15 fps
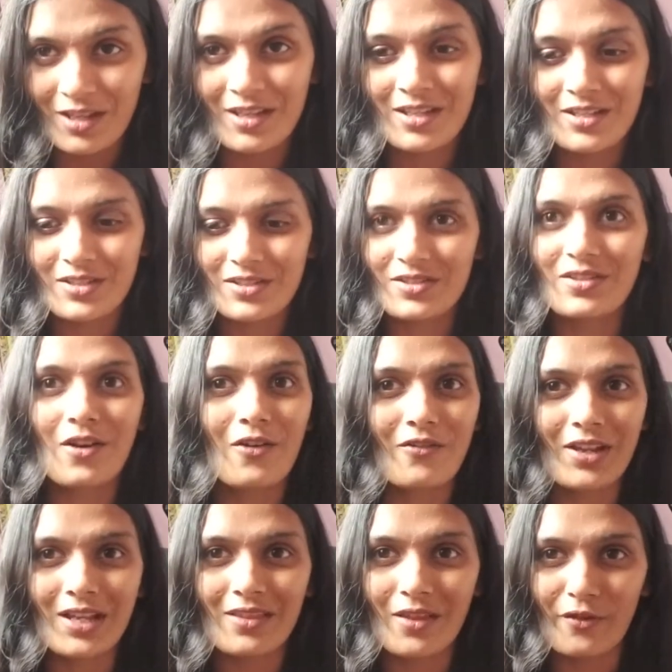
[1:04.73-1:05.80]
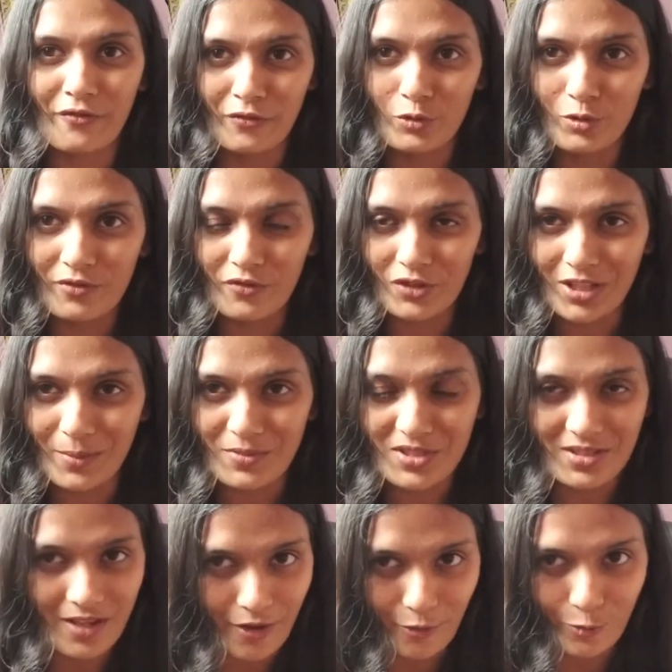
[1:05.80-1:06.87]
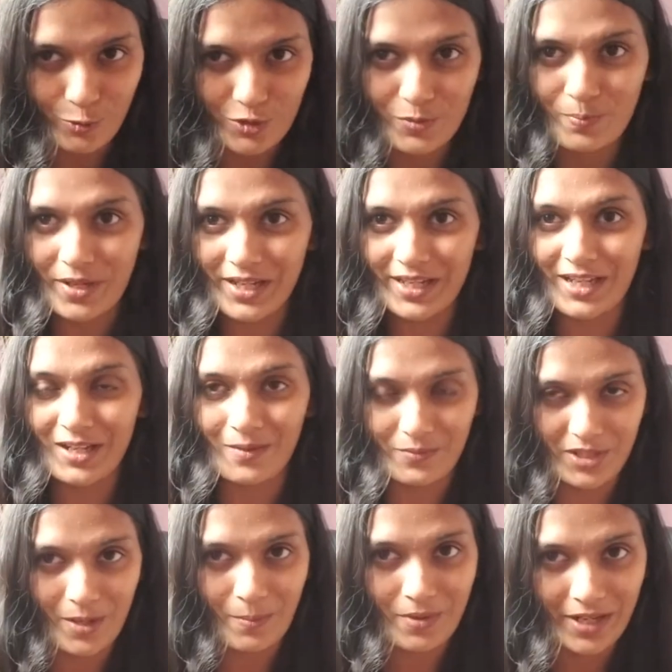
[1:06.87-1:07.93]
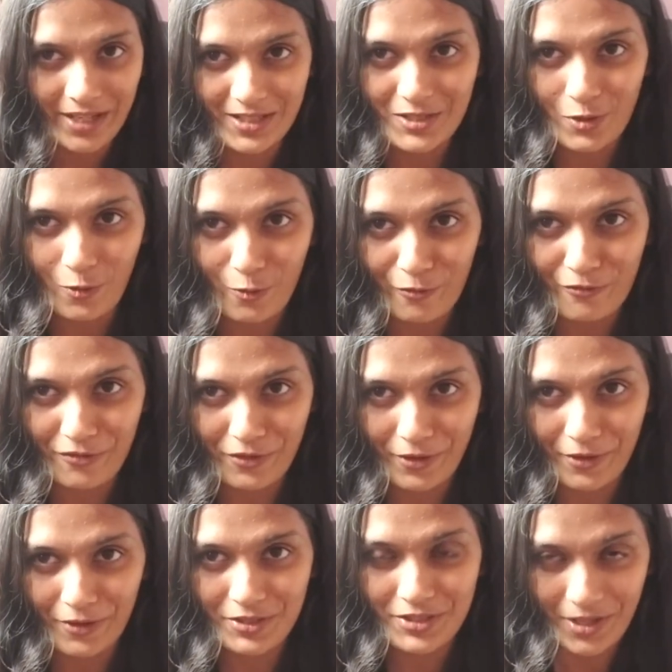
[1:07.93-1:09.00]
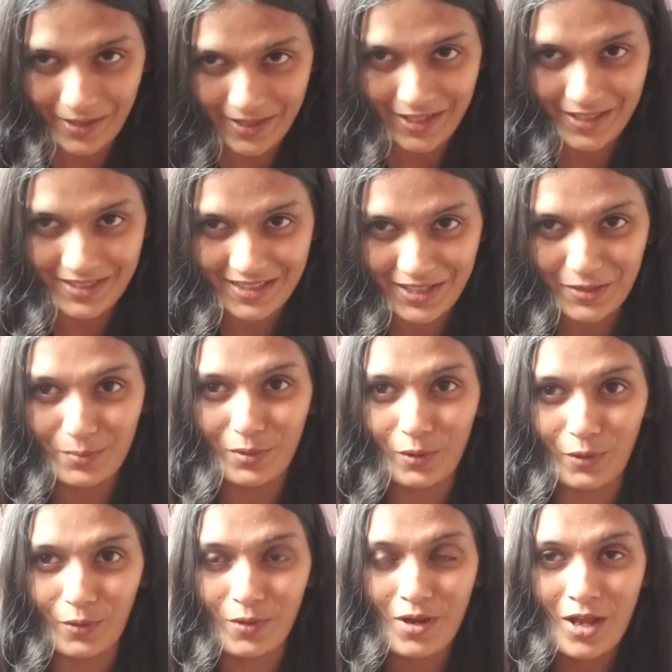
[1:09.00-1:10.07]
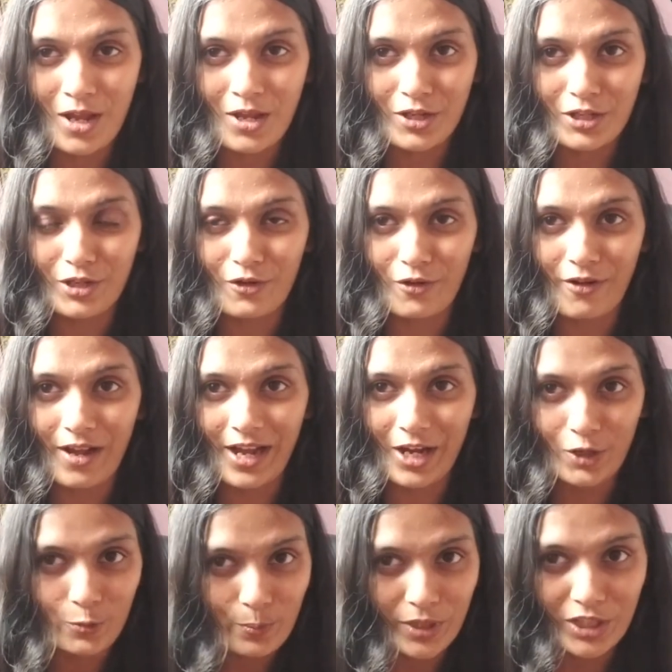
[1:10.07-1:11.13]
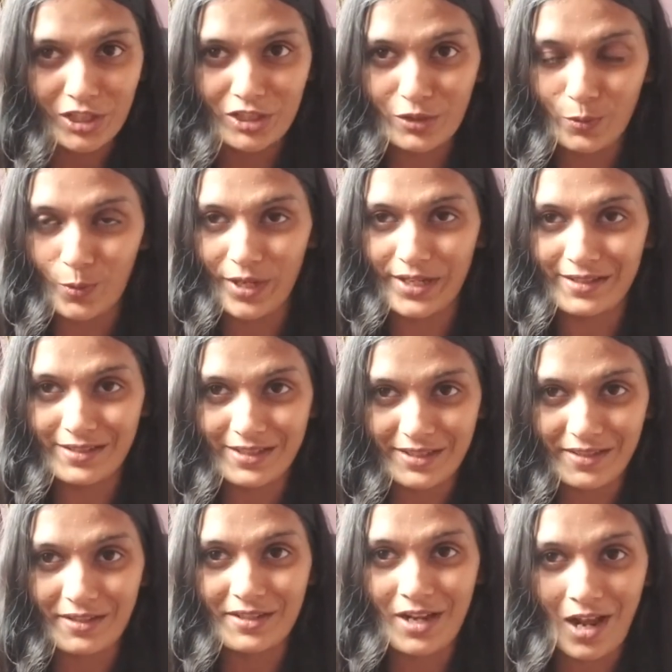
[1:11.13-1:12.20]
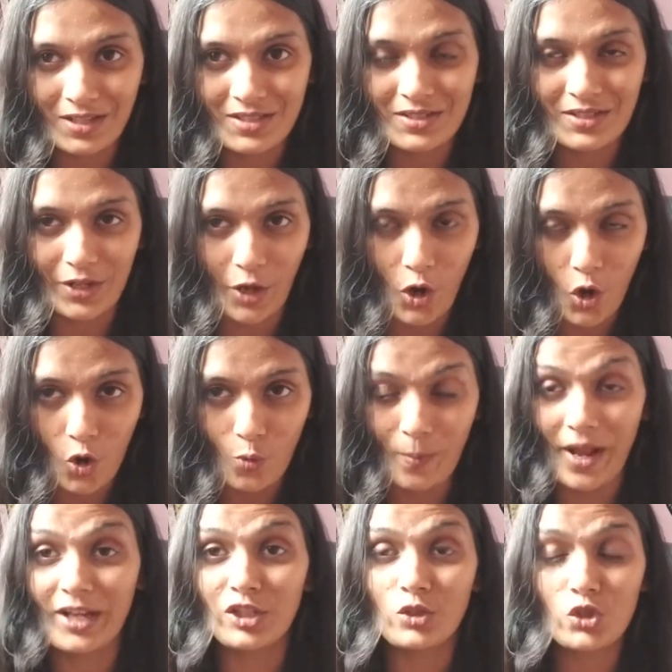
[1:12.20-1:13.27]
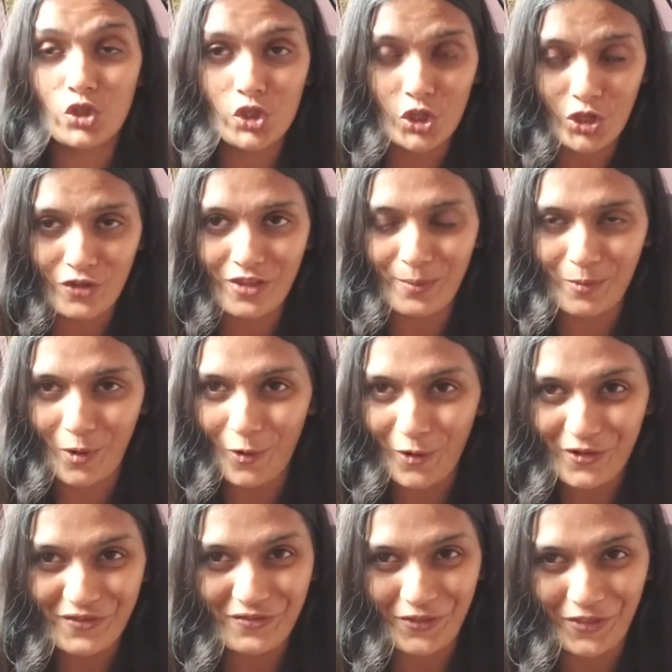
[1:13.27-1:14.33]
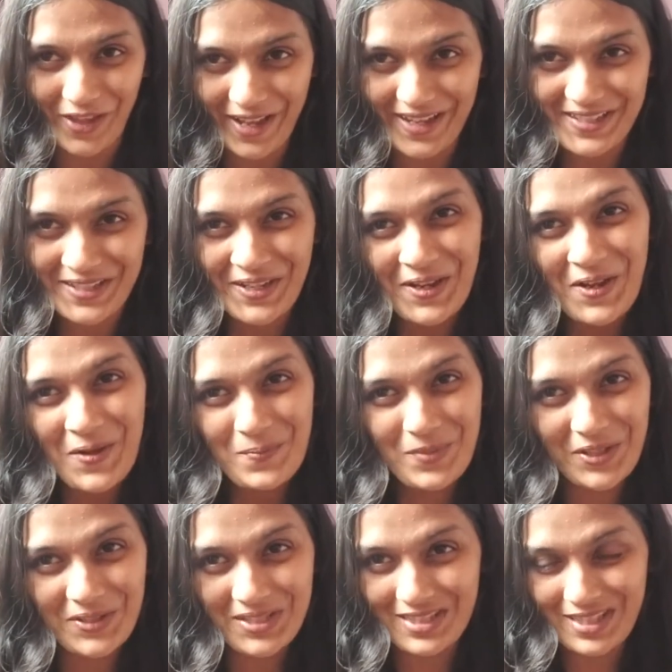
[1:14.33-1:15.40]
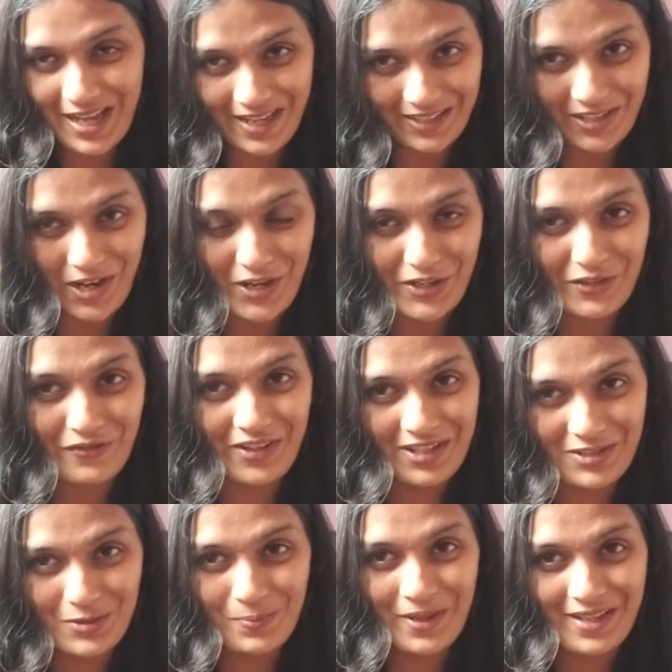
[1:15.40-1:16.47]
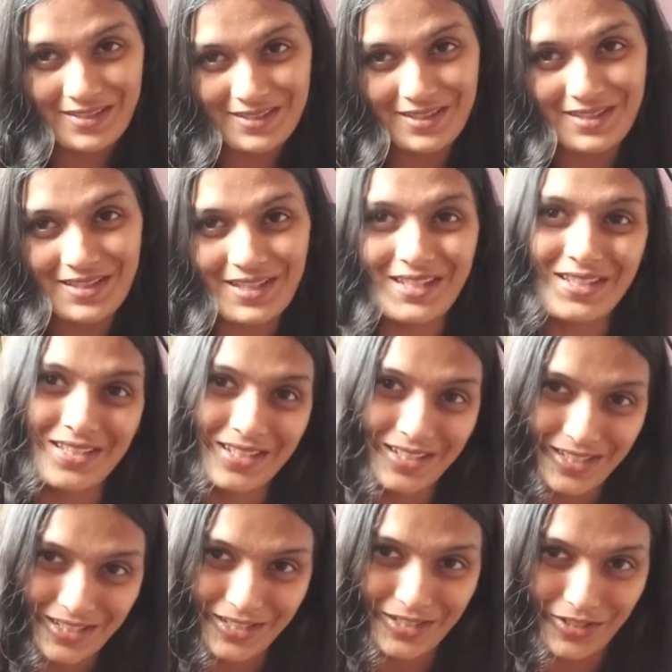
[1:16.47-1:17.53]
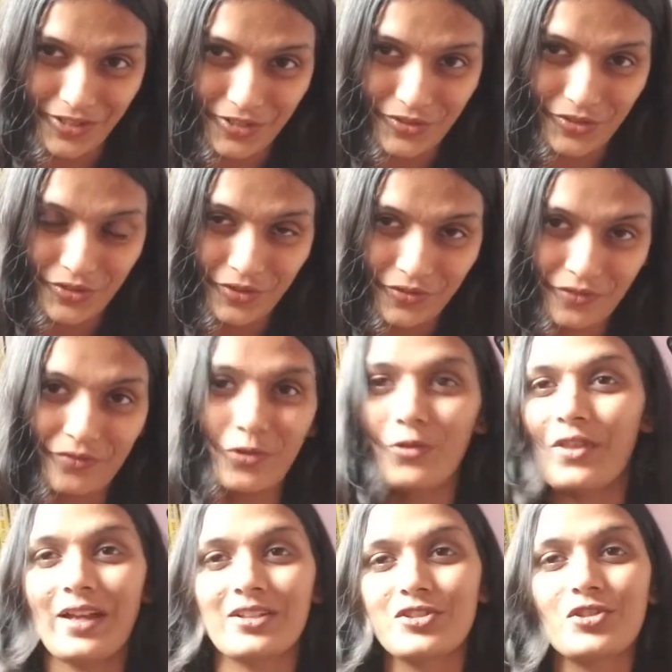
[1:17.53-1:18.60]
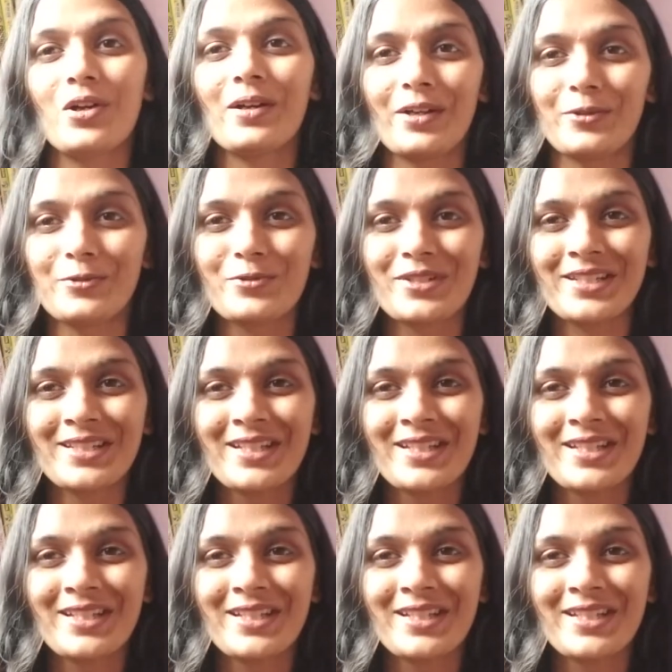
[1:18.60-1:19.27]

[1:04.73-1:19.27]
serving their food for themselves, picking up their plates off the dining table, helping you in little tasks at home, and you cheer them on for that because that kind of independence is needed for that child.